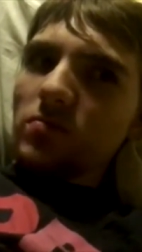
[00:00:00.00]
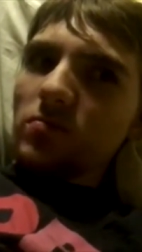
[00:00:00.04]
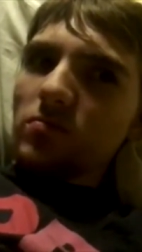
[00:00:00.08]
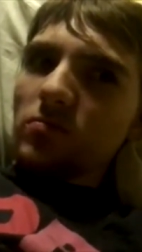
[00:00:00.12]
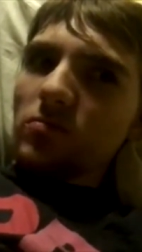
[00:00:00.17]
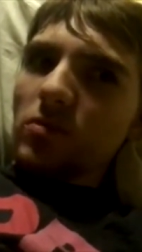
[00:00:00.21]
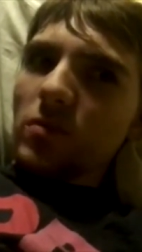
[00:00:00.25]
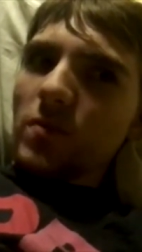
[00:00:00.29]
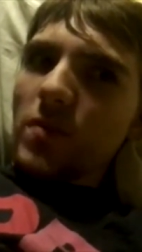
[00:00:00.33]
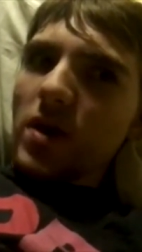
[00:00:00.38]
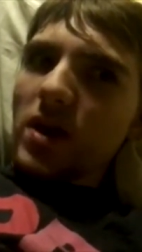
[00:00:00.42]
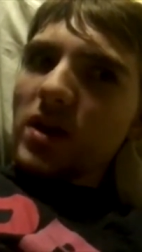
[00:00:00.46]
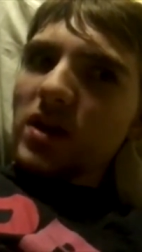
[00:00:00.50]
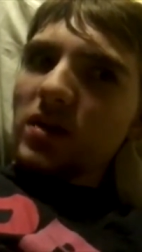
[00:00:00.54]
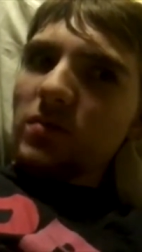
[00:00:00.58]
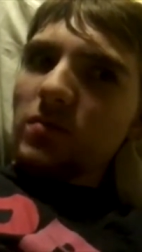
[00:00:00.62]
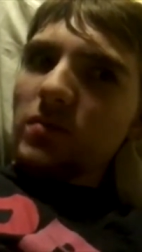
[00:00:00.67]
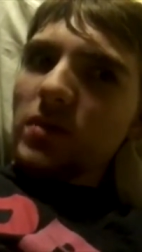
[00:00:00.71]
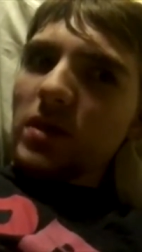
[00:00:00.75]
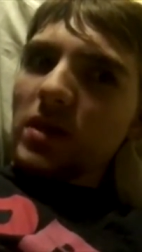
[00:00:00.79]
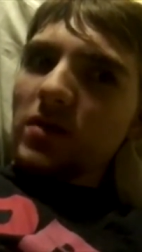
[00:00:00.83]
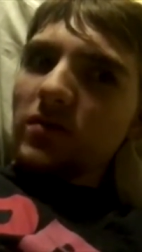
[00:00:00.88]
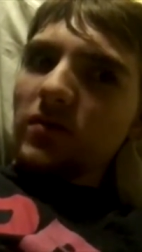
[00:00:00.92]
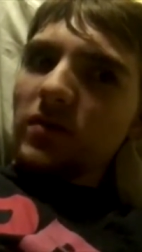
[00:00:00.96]
reminded
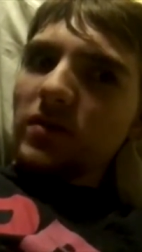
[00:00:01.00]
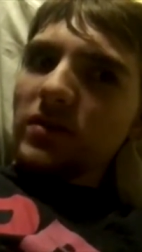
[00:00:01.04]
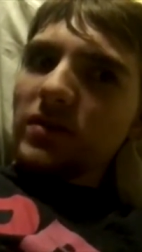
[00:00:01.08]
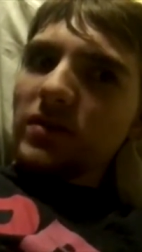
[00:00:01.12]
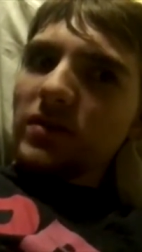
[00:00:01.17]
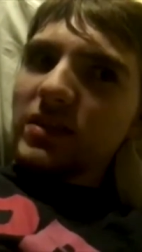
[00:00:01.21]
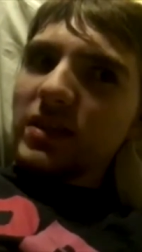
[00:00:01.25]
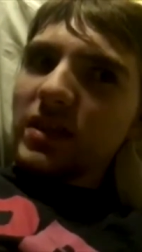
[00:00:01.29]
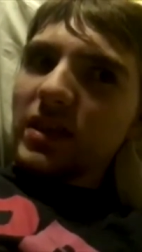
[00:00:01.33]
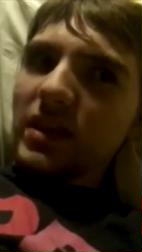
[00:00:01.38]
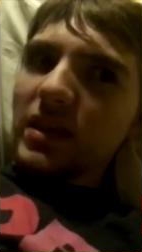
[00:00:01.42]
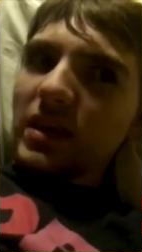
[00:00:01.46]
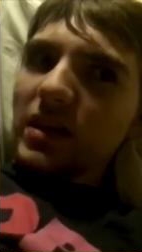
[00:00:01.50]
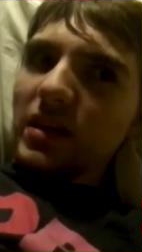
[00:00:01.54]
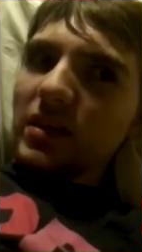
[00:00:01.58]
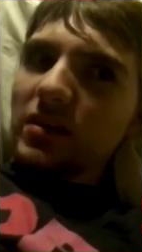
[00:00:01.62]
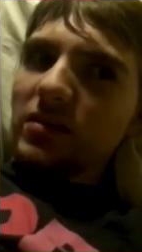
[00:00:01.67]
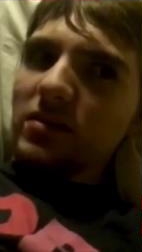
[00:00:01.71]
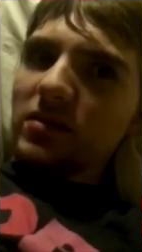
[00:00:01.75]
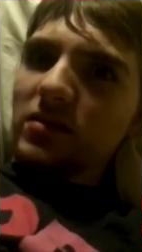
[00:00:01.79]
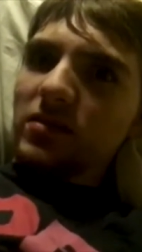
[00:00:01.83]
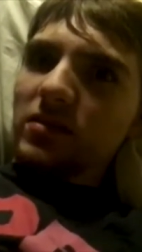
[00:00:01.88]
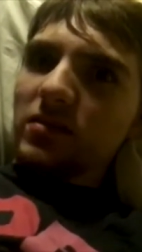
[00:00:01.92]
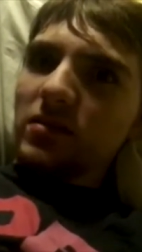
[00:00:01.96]
me of
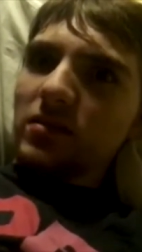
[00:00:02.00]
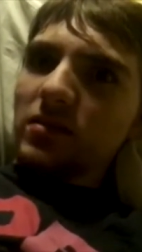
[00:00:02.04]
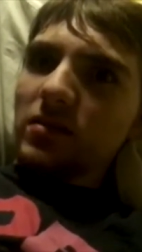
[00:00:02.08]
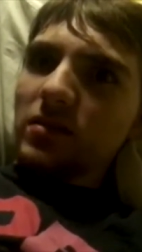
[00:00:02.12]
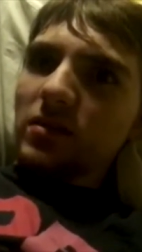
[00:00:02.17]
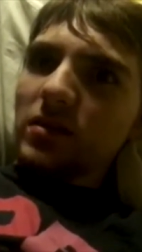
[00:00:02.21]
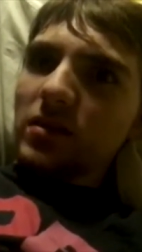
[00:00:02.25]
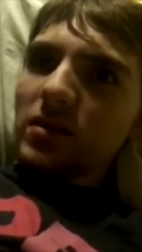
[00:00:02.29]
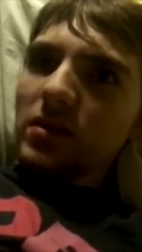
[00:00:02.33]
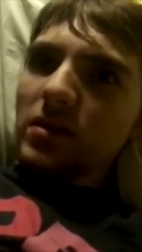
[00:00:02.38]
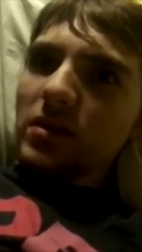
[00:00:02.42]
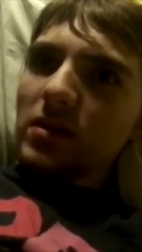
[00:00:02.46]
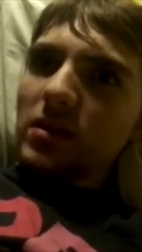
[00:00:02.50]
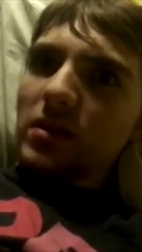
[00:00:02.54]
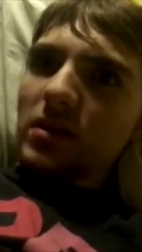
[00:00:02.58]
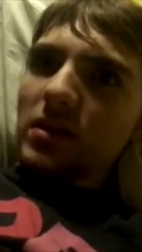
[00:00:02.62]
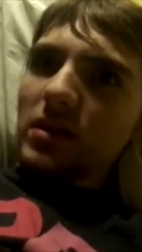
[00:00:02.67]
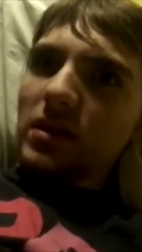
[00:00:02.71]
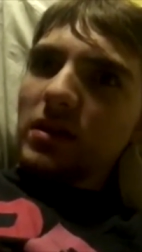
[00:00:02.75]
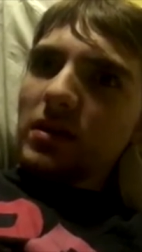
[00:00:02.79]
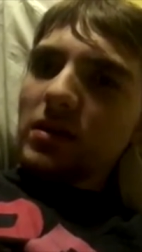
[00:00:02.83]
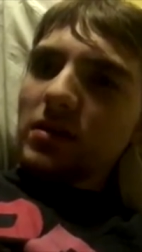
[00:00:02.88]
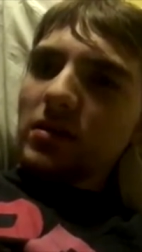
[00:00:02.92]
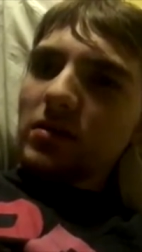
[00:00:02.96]
Insidious
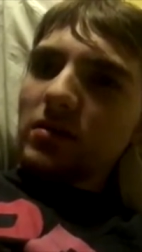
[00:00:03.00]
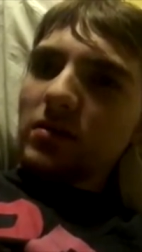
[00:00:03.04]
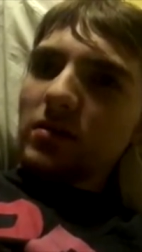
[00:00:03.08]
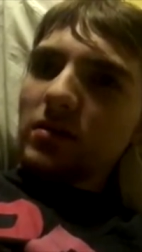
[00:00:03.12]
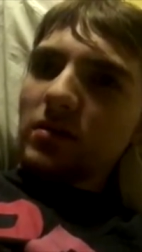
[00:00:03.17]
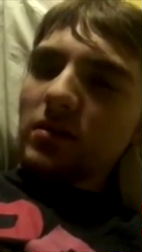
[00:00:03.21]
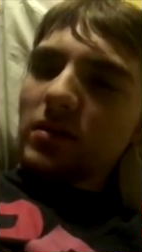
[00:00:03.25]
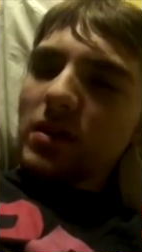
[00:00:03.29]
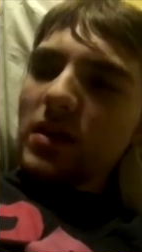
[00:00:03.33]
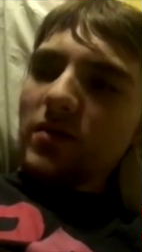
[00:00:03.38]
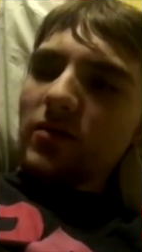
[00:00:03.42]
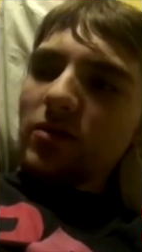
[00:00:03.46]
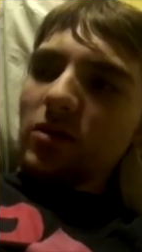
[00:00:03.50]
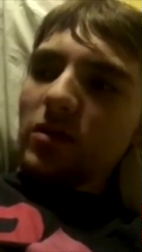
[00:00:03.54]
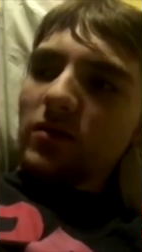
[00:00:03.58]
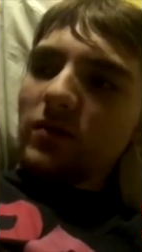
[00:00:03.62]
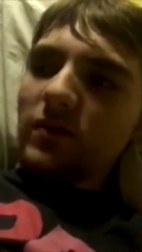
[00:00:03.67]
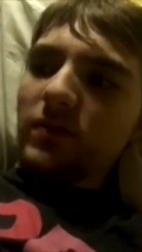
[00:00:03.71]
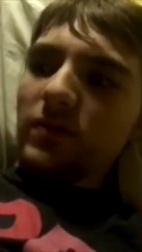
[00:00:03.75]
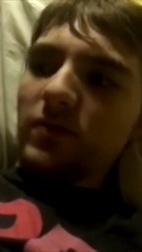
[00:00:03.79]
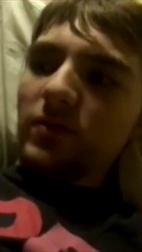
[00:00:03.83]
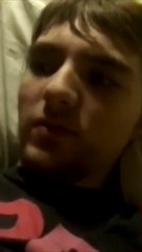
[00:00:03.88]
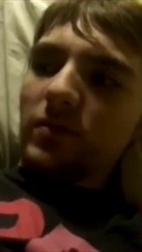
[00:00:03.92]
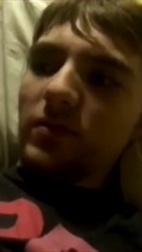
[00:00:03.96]
in the level of
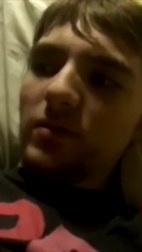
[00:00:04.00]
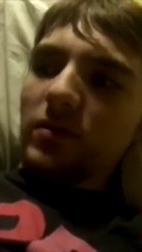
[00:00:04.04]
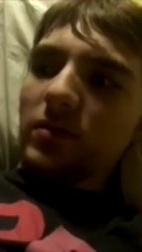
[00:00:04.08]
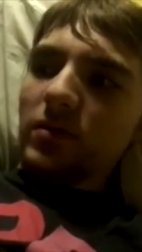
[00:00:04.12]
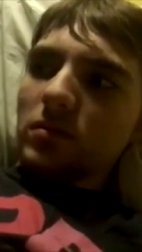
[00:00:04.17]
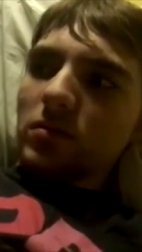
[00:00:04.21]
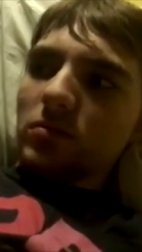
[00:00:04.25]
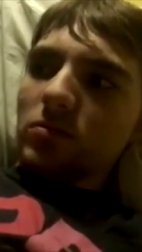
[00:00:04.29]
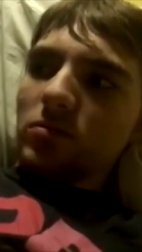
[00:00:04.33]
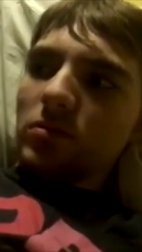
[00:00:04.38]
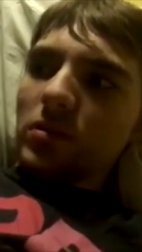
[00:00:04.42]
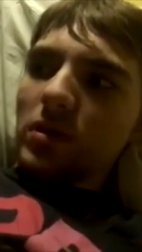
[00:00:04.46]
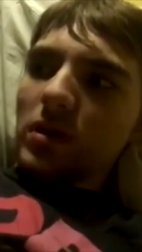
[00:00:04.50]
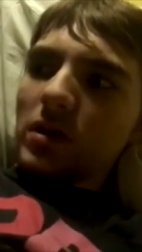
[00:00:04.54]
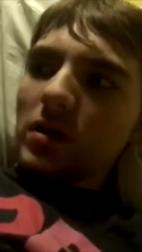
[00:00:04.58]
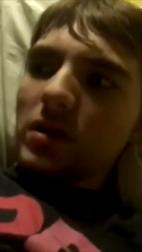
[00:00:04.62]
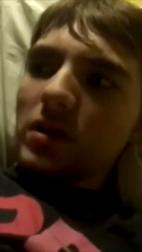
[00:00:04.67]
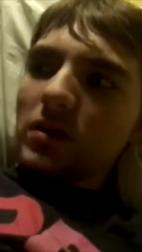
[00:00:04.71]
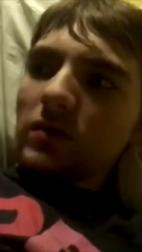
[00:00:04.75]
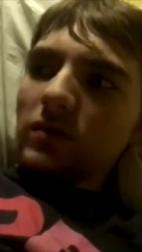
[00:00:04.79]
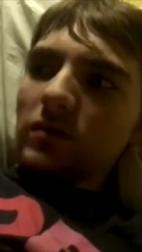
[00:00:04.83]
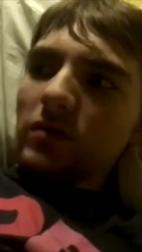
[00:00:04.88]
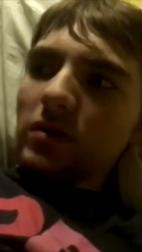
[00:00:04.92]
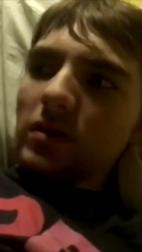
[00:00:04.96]

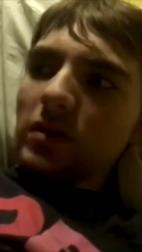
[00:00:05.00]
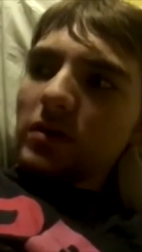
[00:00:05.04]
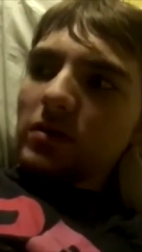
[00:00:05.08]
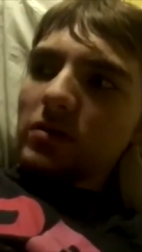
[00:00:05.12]
creativity.